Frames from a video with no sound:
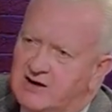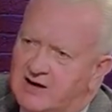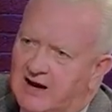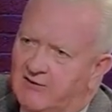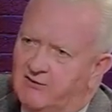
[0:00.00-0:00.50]

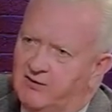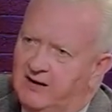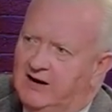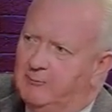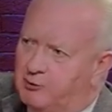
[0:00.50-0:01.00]

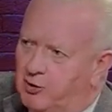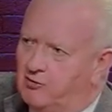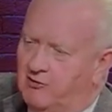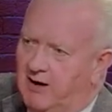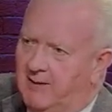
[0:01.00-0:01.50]
every
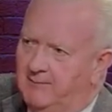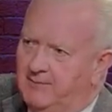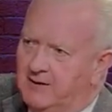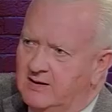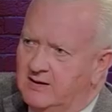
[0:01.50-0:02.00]
program.
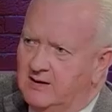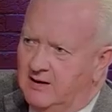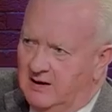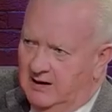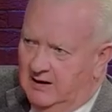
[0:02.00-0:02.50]

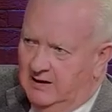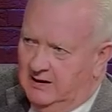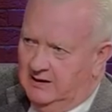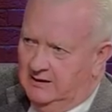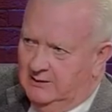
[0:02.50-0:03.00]

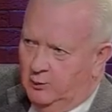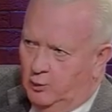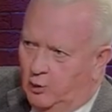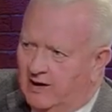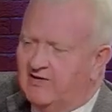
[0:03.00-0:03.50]

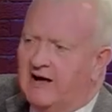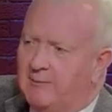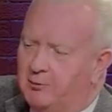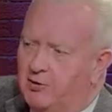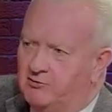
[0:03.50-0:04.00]
What is
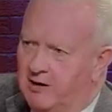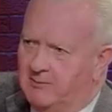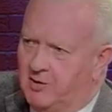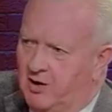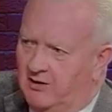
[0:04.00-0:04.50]
that program
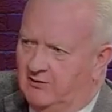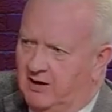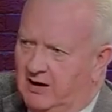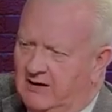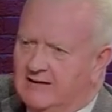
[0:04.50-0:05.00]

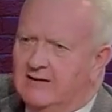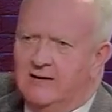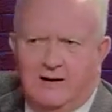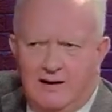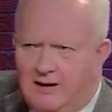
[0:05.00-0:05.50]
costing?
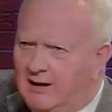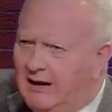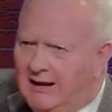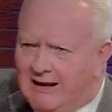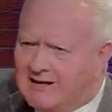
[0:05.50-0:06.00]

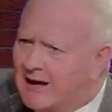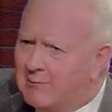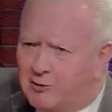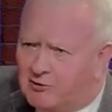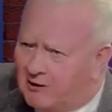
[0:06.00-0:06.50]
Is that
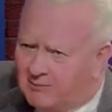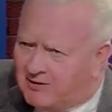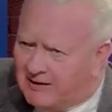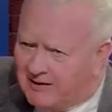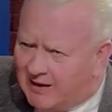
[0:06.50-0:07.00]
program
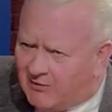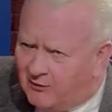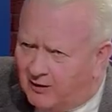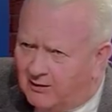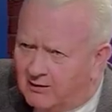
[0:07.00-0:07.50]
successful?